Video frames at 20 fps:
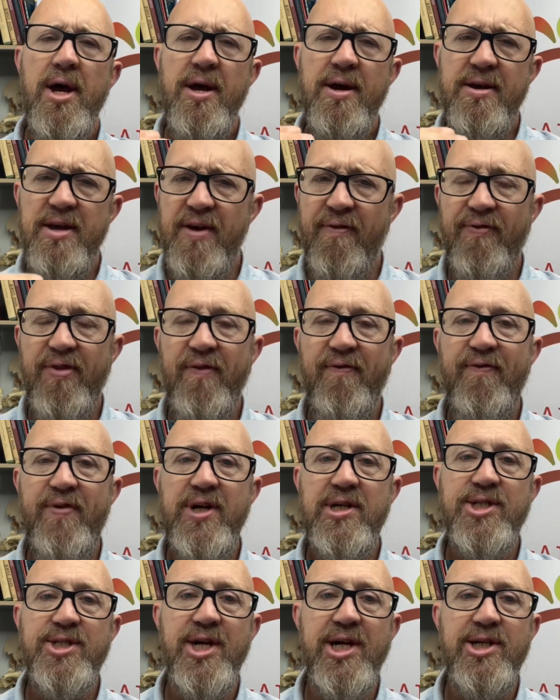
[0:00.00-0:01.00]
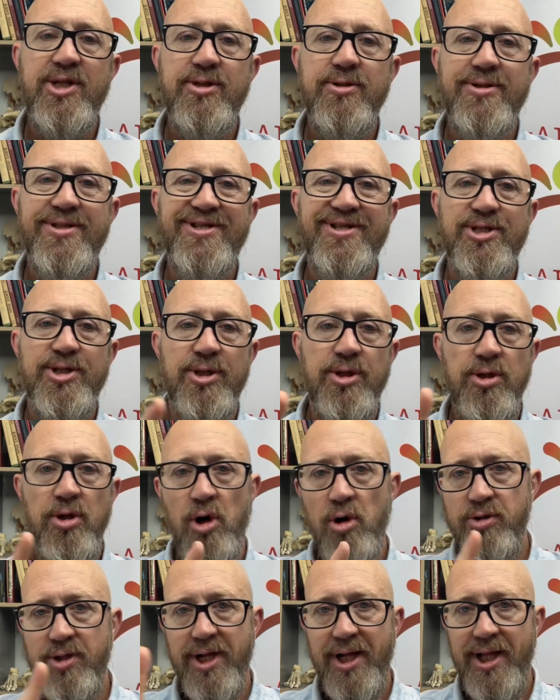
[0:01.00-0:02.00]
If the fixation does
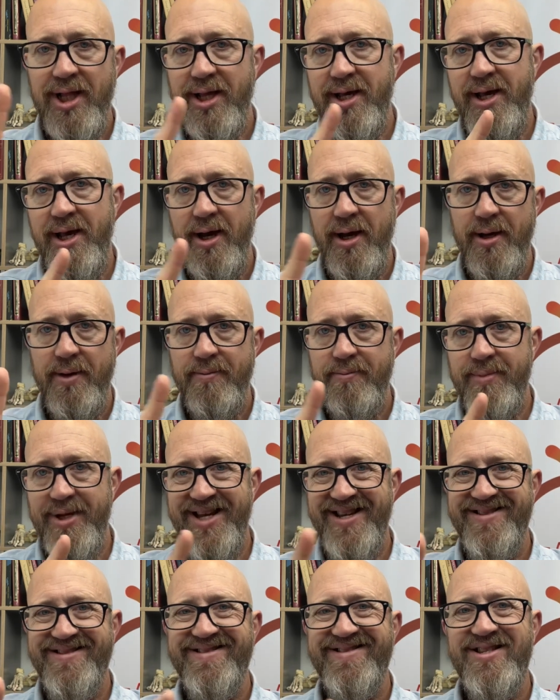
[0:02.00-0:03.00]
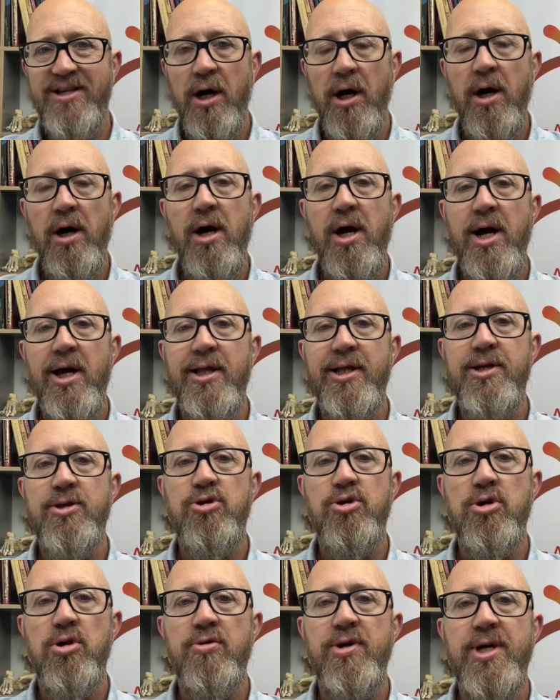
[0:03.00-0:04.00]
not clear entirely
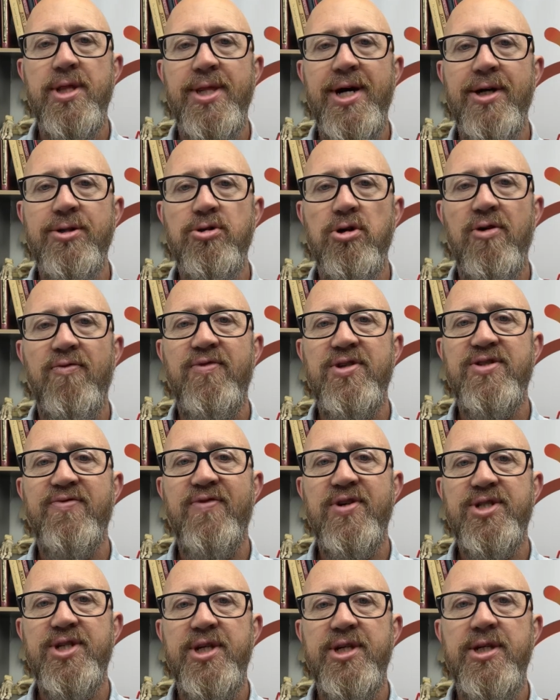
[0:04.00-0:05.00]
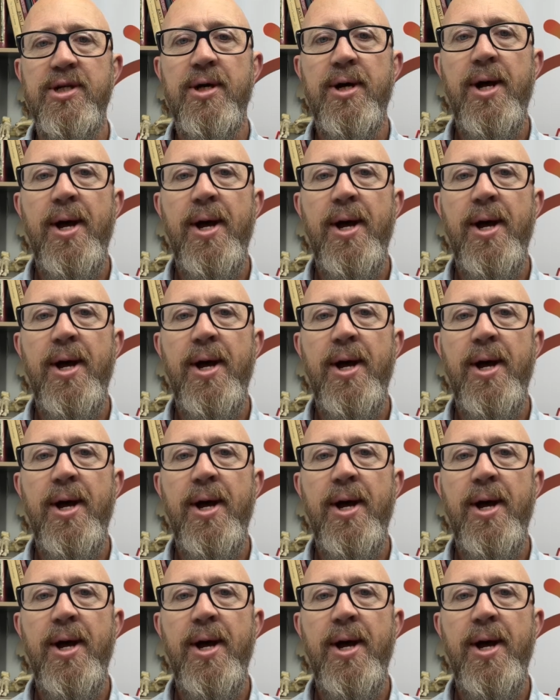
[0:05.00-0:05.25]
during that office visit,